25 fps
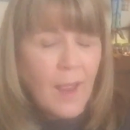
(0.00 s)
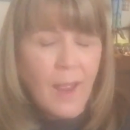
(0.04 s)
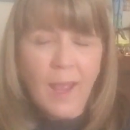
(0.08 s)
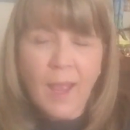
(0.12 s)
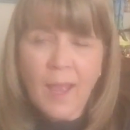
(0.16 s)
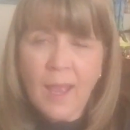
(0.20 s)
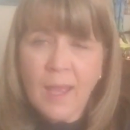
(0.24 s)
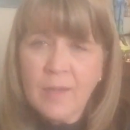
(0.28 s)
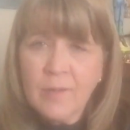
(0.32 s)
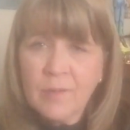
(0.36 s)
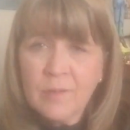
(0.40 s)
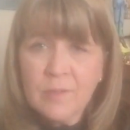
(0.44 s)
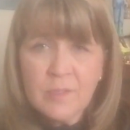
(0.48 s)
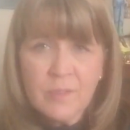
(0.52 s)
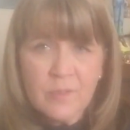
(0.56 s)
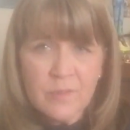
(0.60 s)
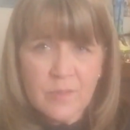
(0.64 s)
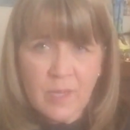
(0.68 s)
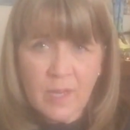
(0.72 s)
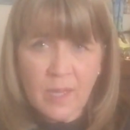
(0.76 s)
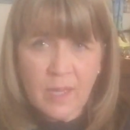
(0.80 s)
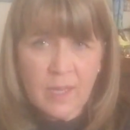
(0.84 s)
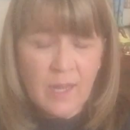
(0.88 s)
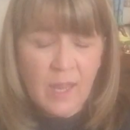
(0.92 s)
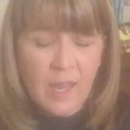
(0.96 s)
I don't know that
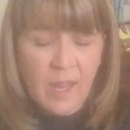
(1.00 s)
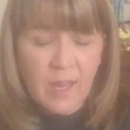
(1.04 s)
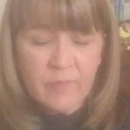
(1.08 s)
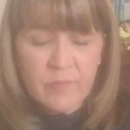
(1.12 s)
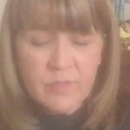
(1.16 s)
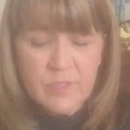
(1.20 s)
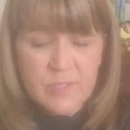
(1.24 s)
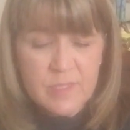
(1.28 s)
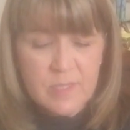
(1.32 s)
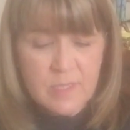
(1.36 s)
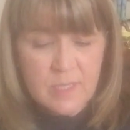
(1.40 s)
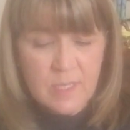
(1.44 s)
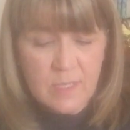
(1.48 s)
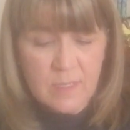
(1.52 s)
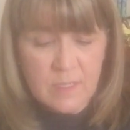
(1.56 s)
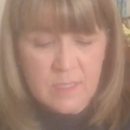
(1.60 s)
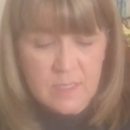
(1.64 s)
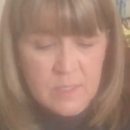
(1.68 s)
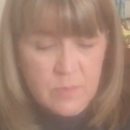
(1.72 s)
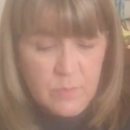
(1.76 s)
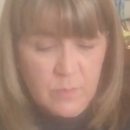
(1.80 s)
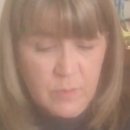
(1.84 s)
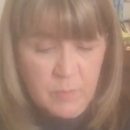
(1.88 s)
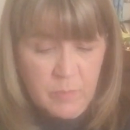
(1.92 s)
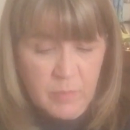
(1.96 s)
I'd ever seen
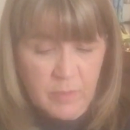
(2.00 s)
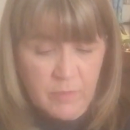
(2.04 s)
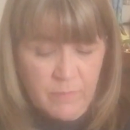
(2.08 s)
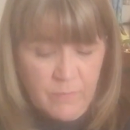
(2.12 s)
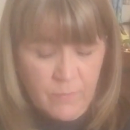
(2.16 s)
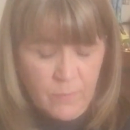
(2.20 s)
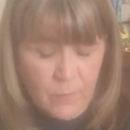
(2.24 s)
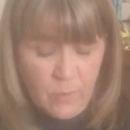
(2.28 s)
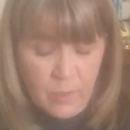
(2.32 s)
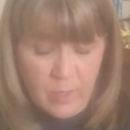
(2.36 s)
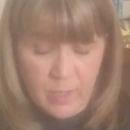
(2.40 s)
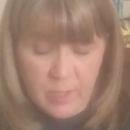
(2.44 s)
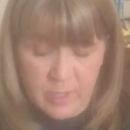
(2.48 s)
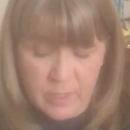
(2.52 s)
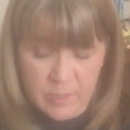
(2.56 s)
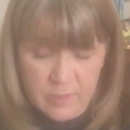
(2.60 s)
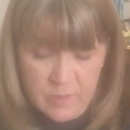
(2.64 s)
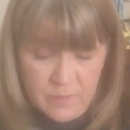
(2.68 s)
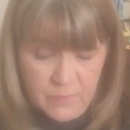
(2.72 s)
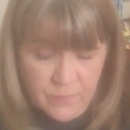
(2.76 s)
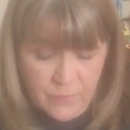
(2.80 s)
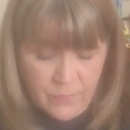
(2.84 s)
this one before, and it's